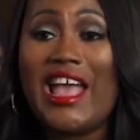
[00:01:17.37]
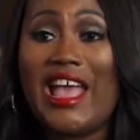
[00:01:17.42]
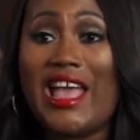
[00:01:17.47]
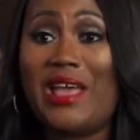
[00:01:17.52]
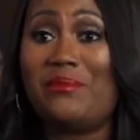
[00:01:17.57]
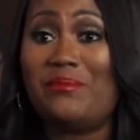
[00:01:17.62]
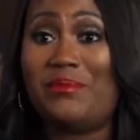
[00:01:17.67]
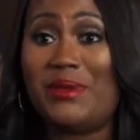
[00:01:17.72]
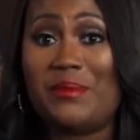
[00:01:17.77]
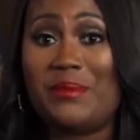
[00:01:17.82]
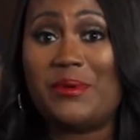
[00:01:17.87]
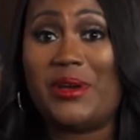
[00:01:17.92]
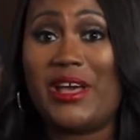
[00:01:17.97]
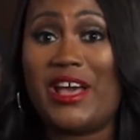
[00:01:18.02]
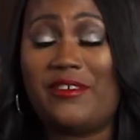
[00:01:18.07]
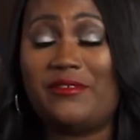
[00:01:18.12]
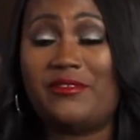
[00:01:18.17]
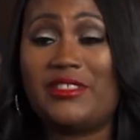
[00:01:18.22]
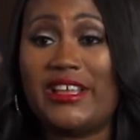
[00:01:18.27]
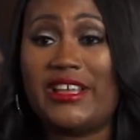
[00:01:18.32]
And people
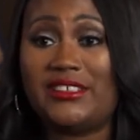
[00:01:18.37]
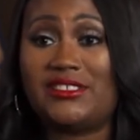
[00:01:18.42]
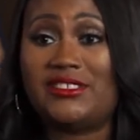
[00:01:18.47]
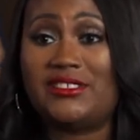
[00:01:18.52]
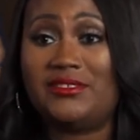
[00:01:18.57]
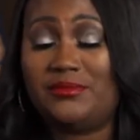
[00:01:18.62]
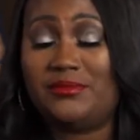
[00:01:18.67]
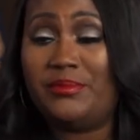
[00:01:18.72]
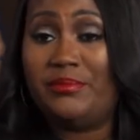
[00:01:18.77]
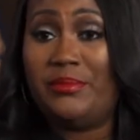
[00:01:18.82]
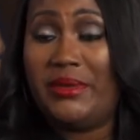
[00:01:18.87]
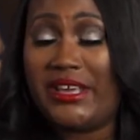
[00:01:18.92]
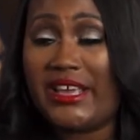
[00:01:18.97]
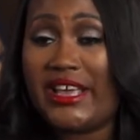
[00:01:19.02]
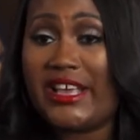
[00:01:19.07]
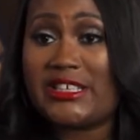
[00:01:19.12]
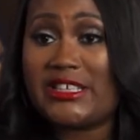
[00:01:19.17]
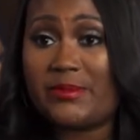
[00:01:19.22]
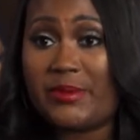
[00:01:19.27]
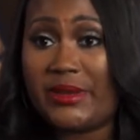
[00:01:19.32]
have like big
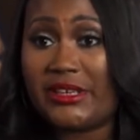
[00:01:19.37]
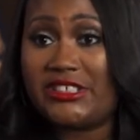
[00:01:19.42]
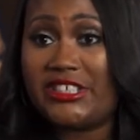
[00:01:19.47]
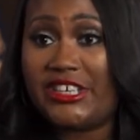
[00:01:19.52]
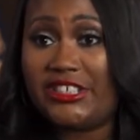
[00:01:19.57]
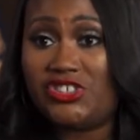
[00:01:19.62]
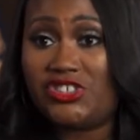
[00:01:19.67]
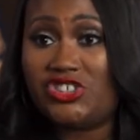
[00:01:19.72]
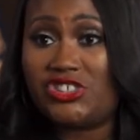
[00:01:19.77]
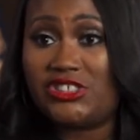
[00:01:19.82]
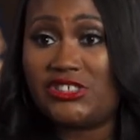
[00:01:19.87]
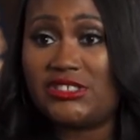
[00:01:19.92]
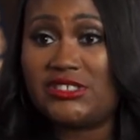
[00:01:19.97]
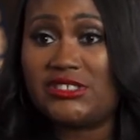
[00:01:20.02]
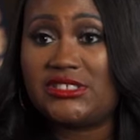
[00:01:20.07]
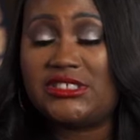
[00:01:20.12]
expectations.